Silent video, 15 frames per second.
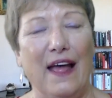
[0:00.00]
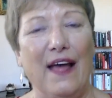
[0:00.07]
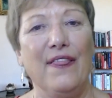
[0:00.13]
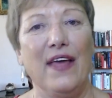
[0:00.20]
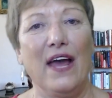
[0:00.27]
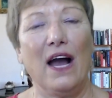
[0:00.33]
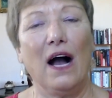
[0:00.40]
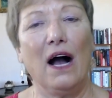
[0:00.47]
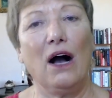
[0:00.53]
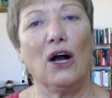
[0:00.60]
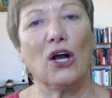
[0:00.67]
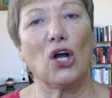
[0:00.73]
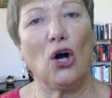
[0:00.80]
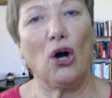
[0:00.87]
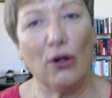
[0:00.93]
And there
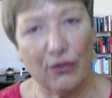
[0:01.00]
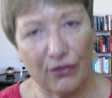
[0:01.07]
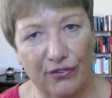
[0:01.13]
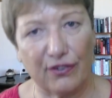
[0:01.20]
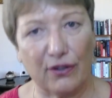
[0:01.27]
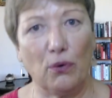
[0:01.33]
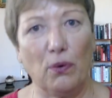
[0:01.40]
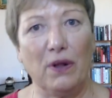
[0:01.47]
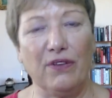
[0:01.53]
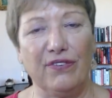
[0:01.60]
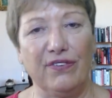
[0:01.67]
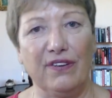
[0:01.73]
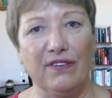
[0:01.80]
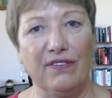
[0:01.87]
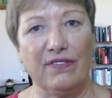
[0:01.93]
are
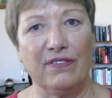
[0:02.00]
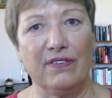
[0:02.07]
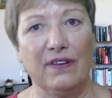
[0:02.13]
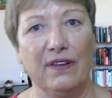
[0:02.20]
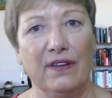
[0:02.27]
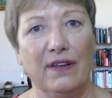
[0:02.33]
consequences.